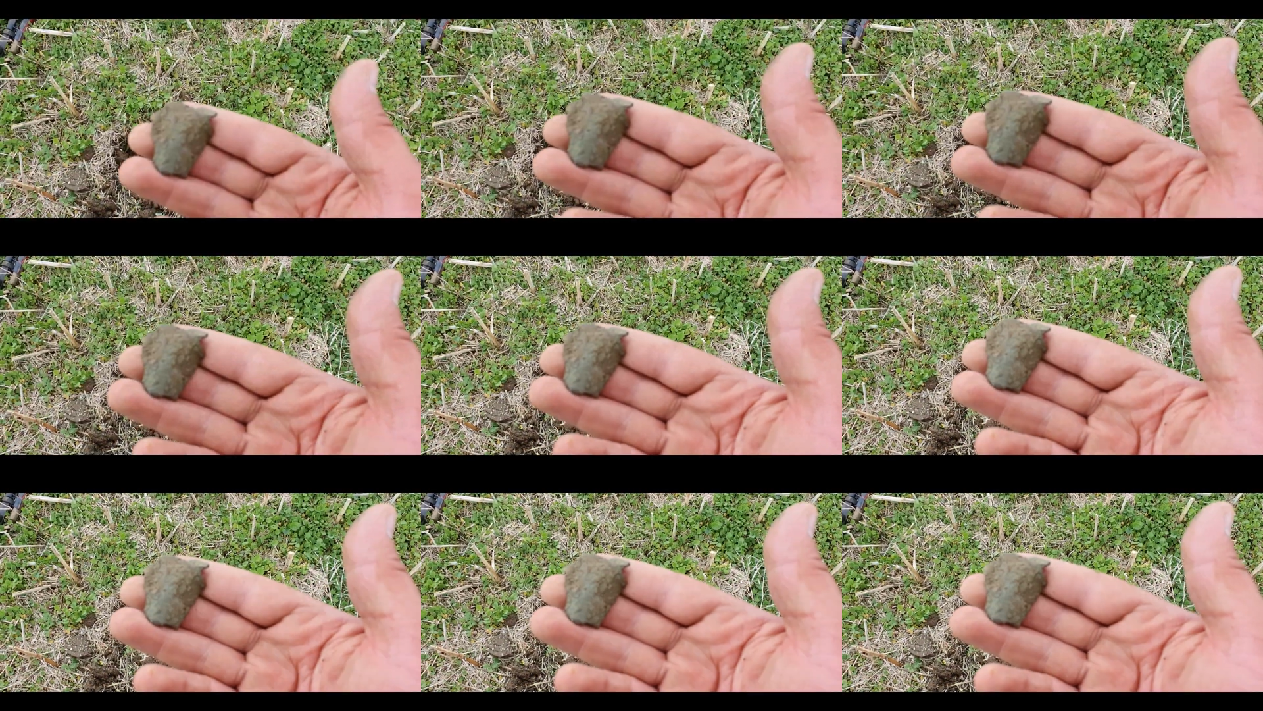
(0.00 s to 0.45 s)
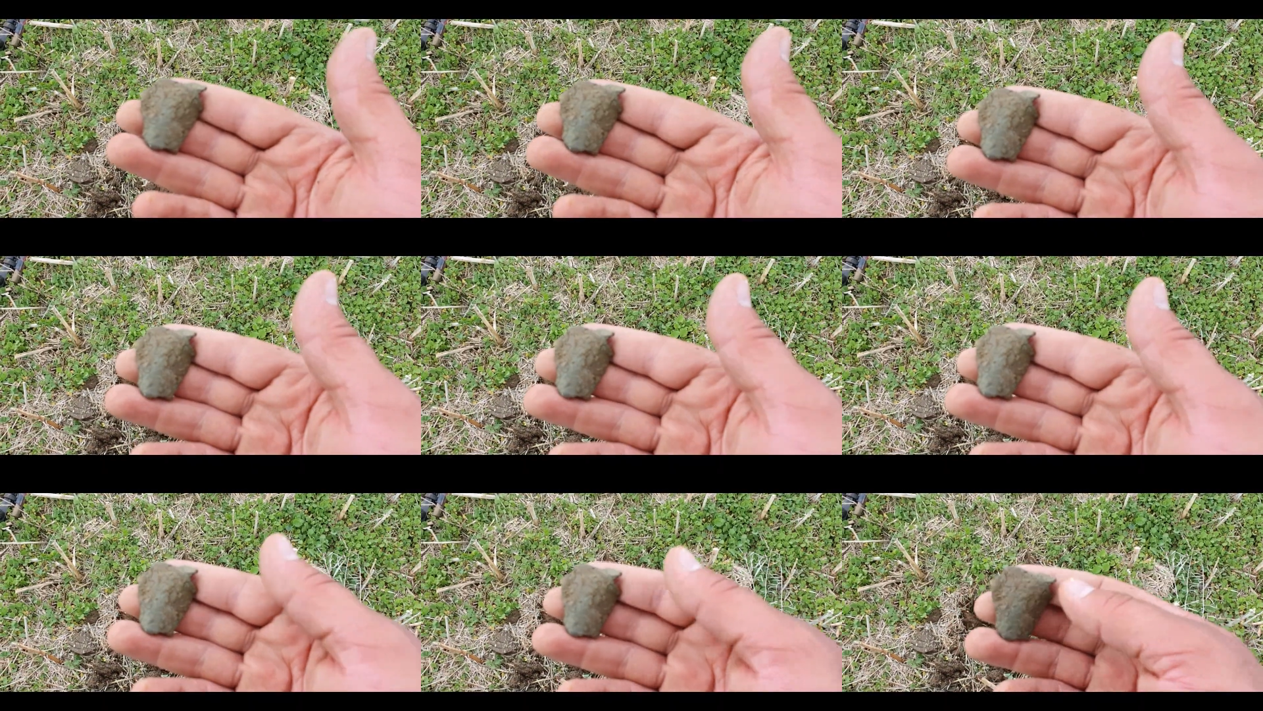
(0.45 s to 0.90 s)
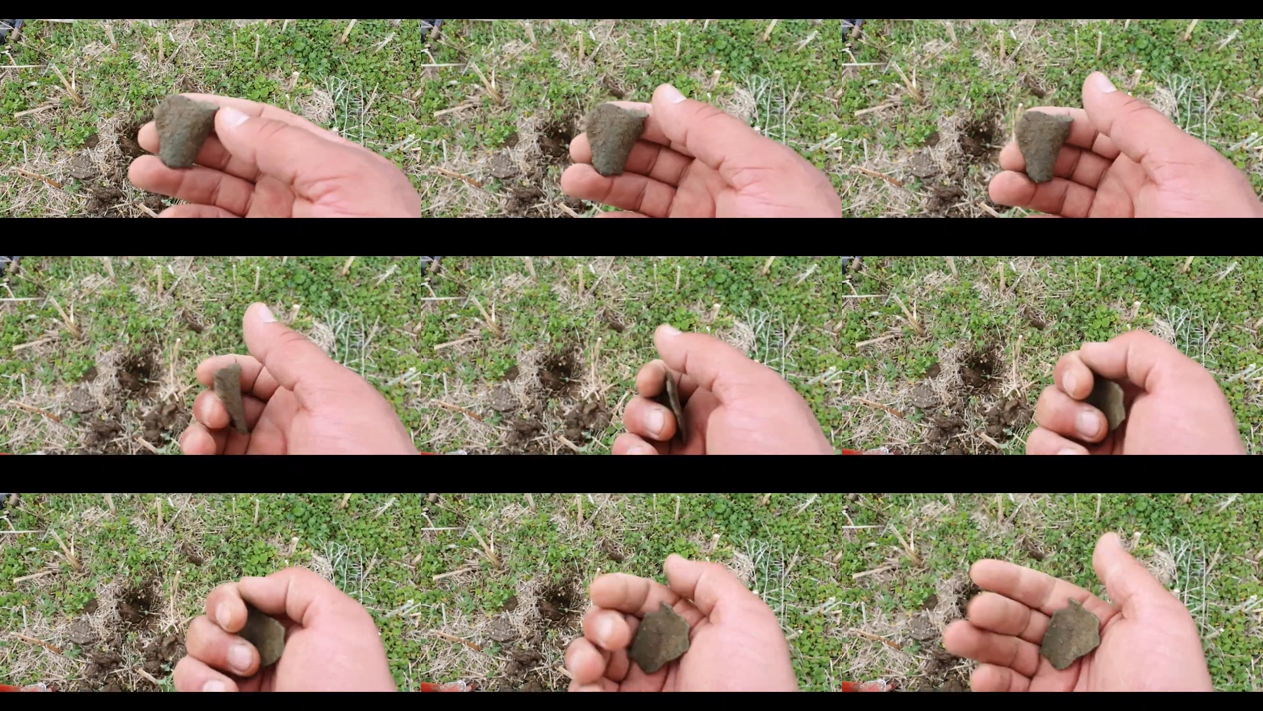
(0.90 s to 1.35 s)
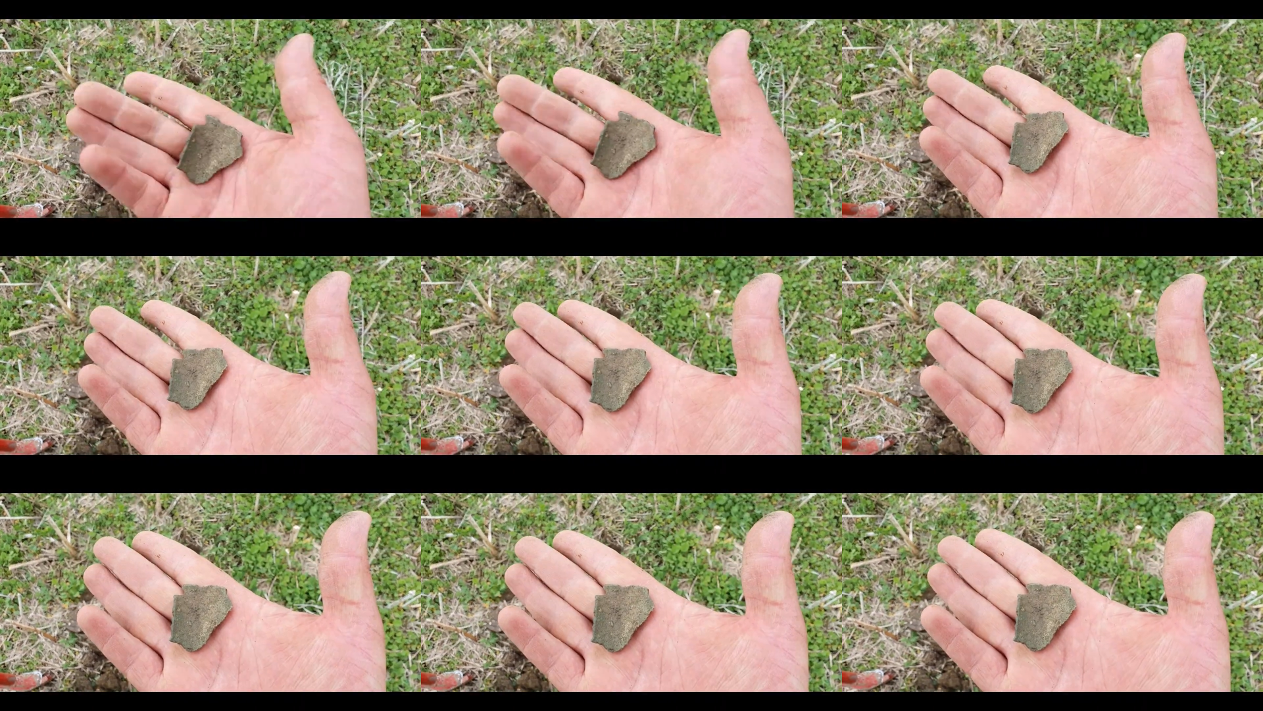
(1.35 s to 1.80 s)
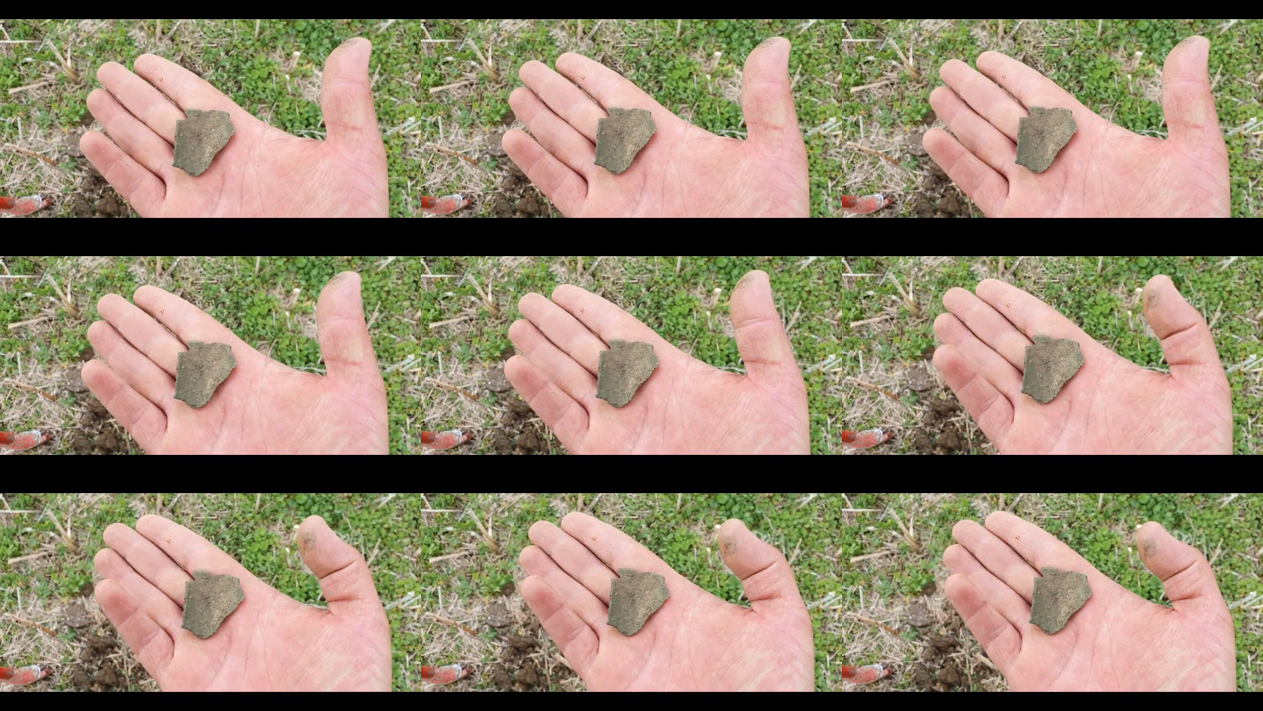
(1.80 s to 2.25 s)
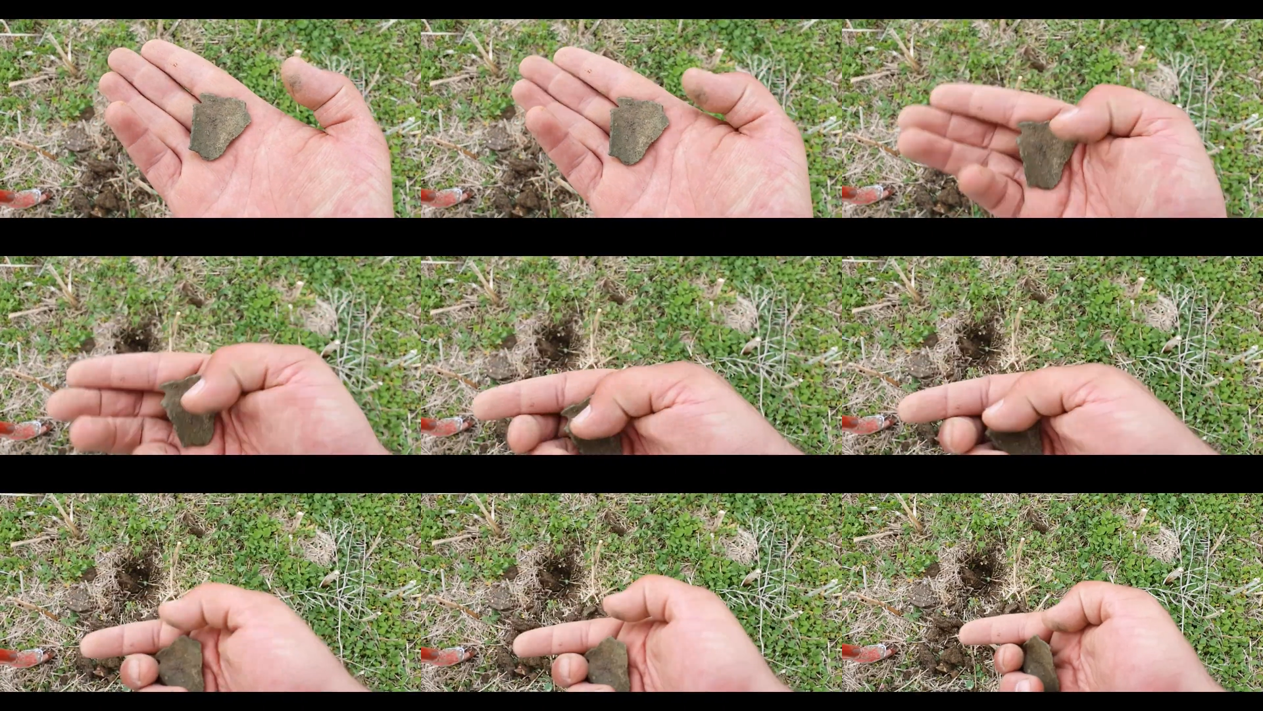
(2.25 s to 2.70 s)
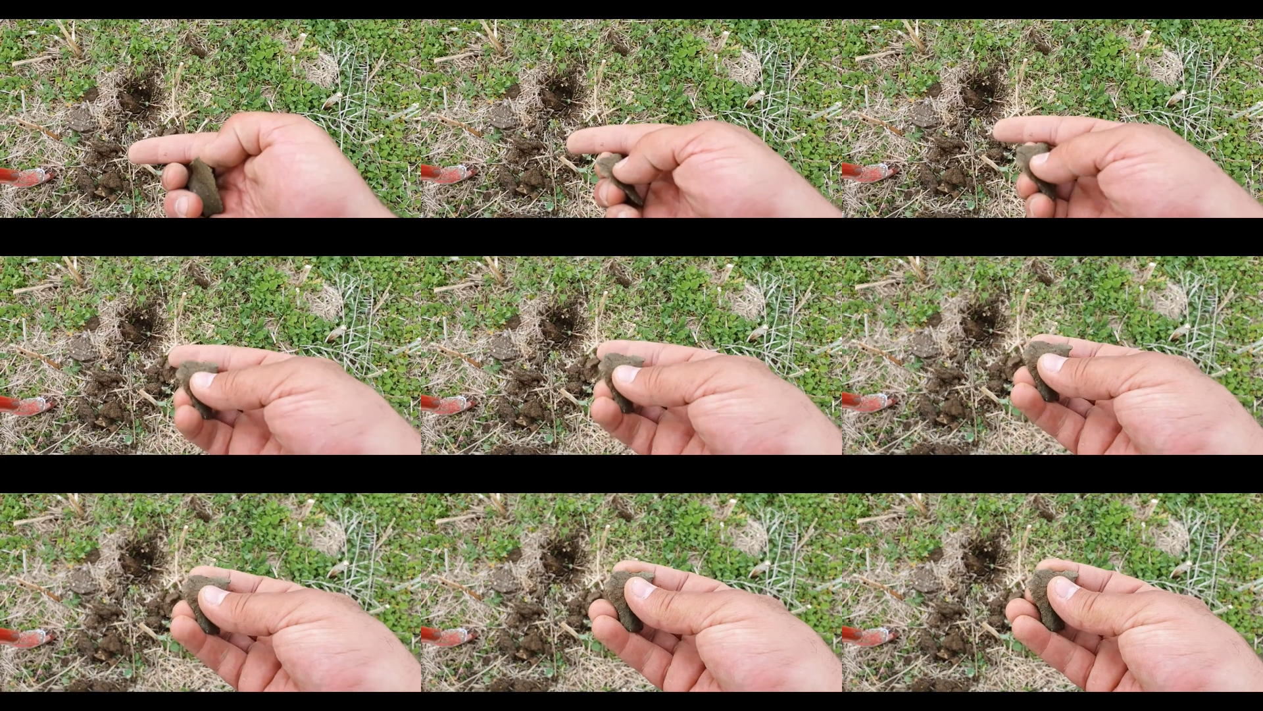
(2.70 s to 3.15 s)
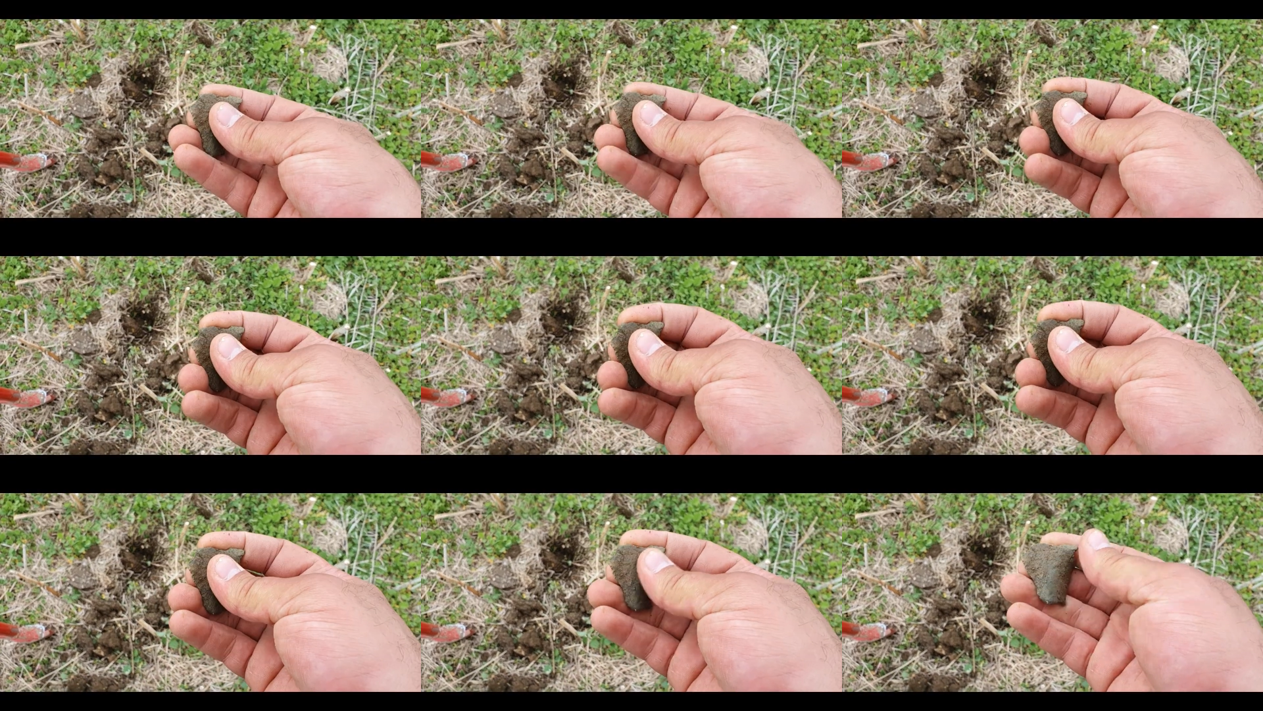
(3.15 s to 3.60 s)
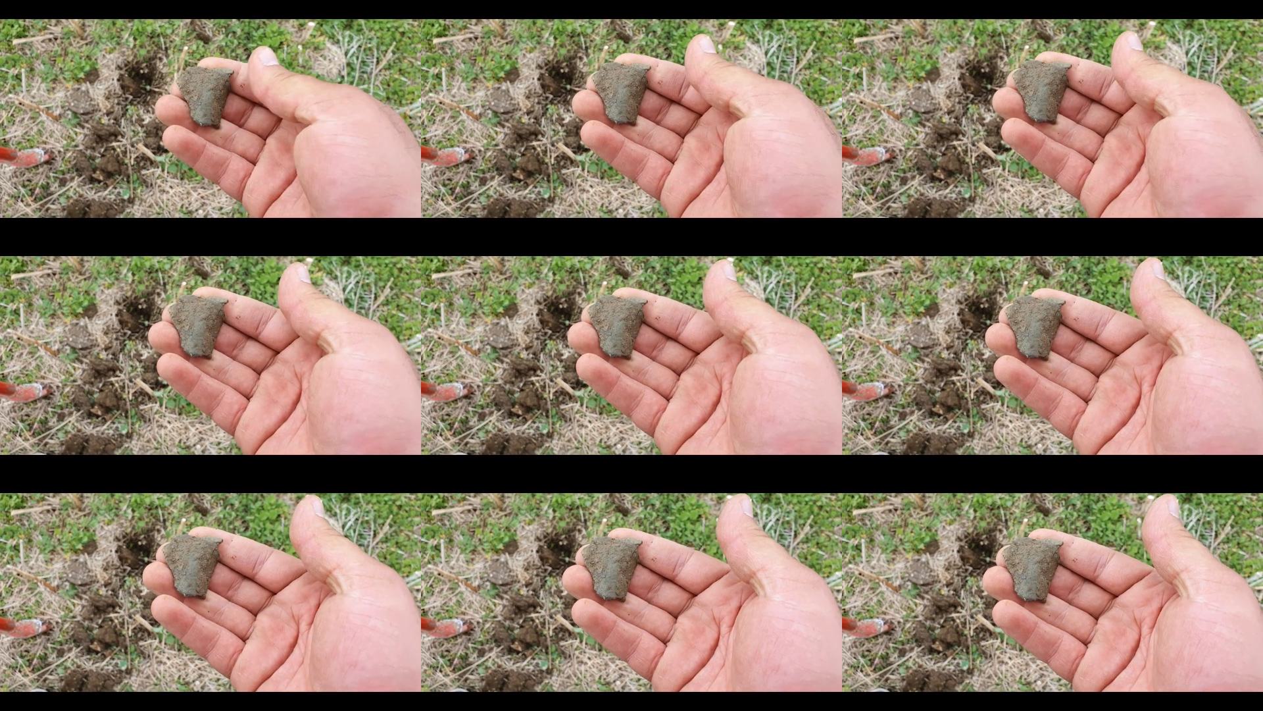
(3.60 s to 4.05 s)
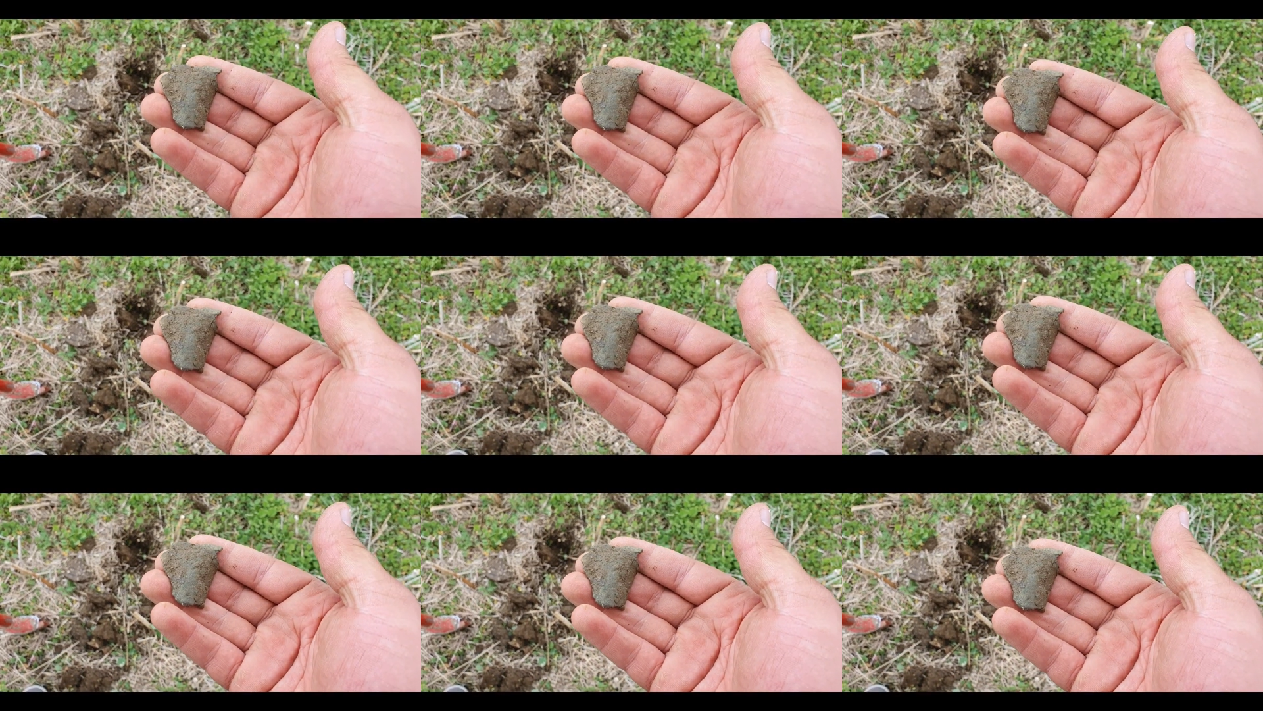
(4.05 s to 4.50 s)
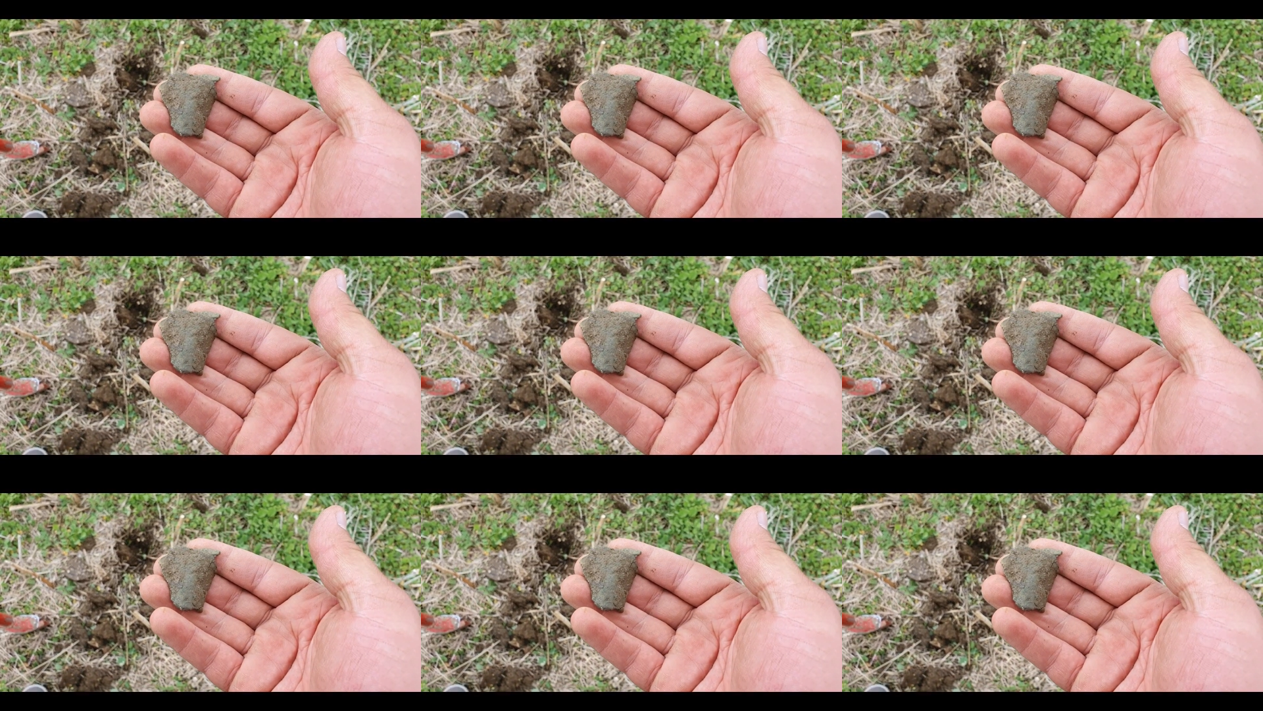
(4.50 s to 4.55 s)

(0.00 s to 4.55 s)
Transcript: [unreadable: no face in view]